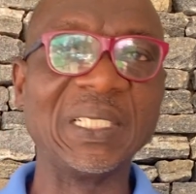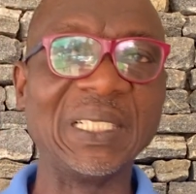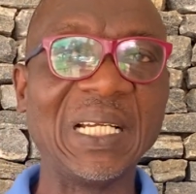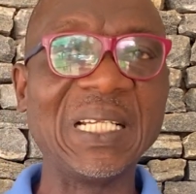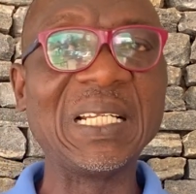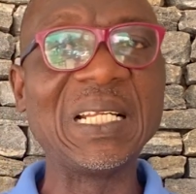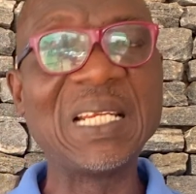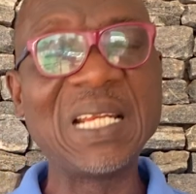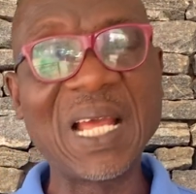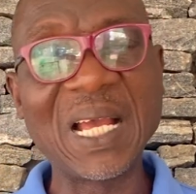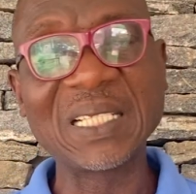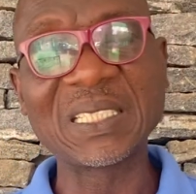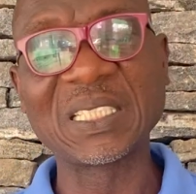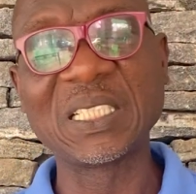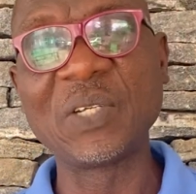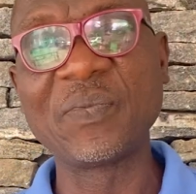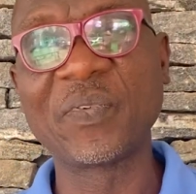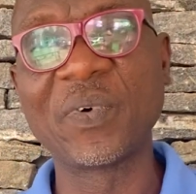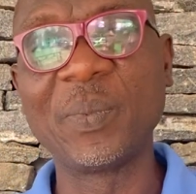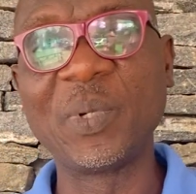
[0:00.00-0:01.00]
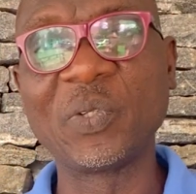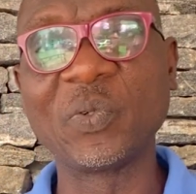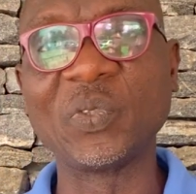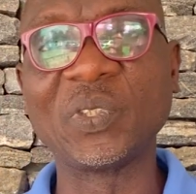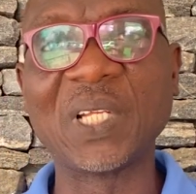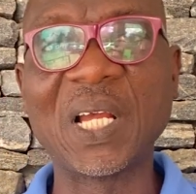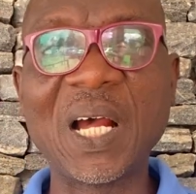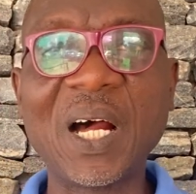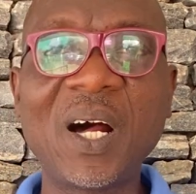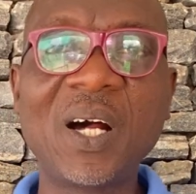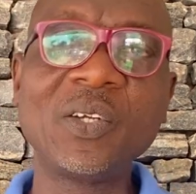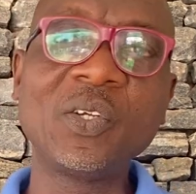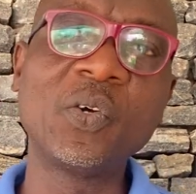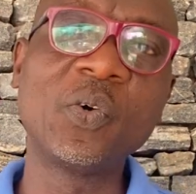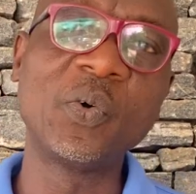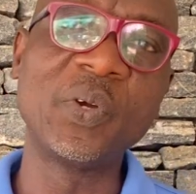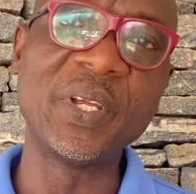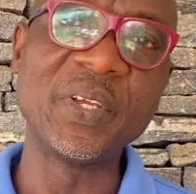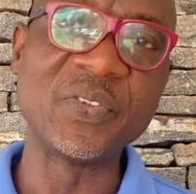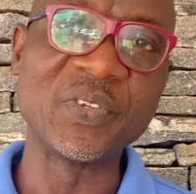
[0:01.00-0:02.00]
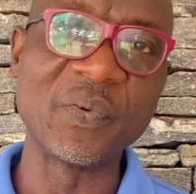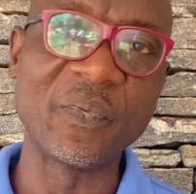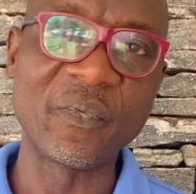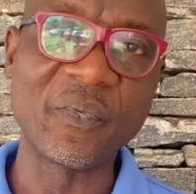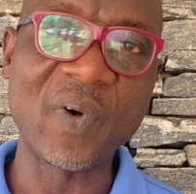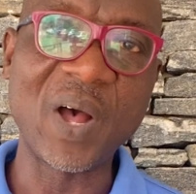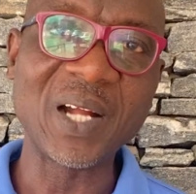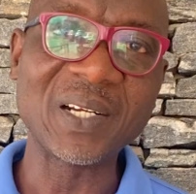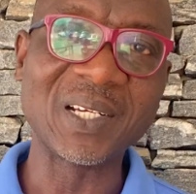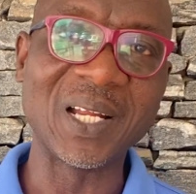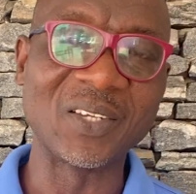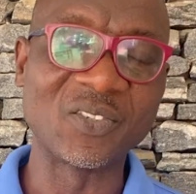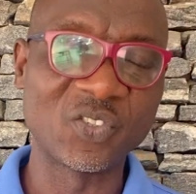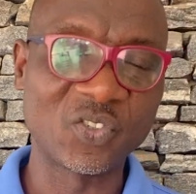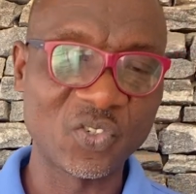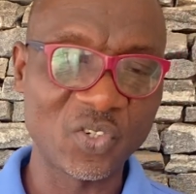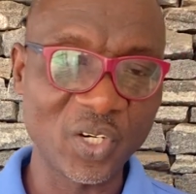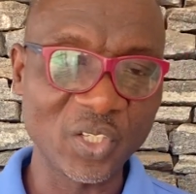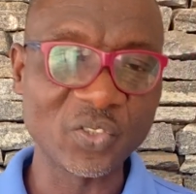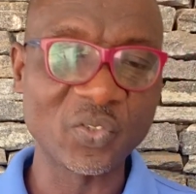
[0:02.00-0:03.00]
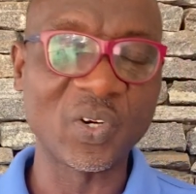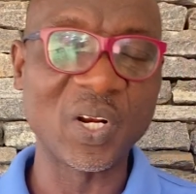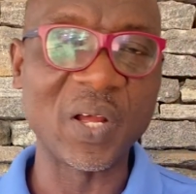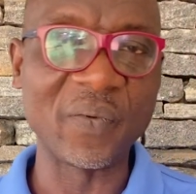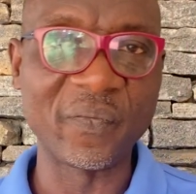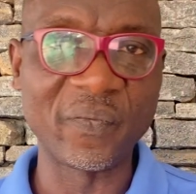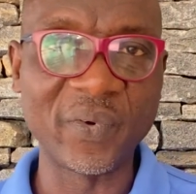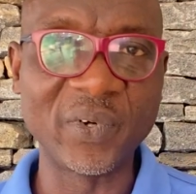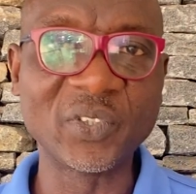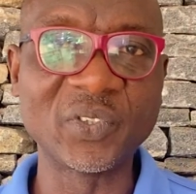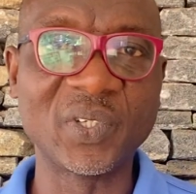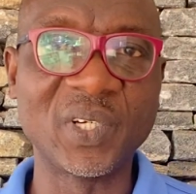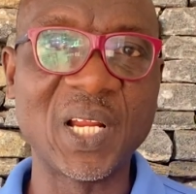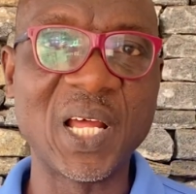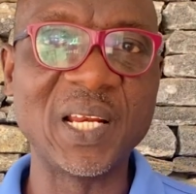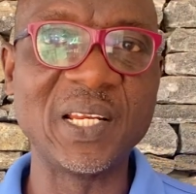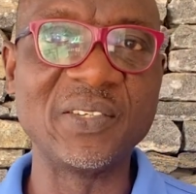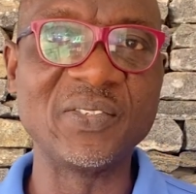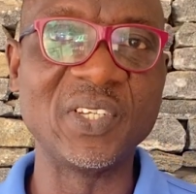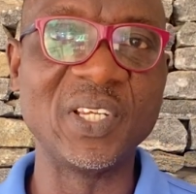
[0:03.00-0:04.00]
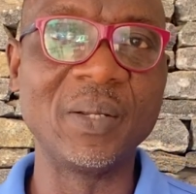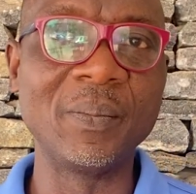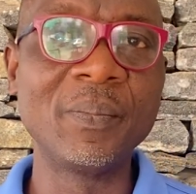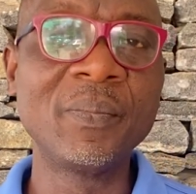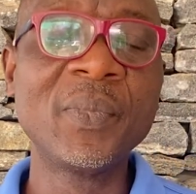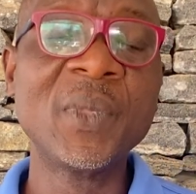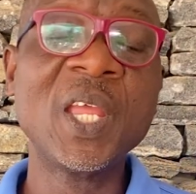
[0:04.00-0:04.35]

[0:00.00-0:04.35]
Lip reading: And the next thing for me to tell you is the fact that structural functionalism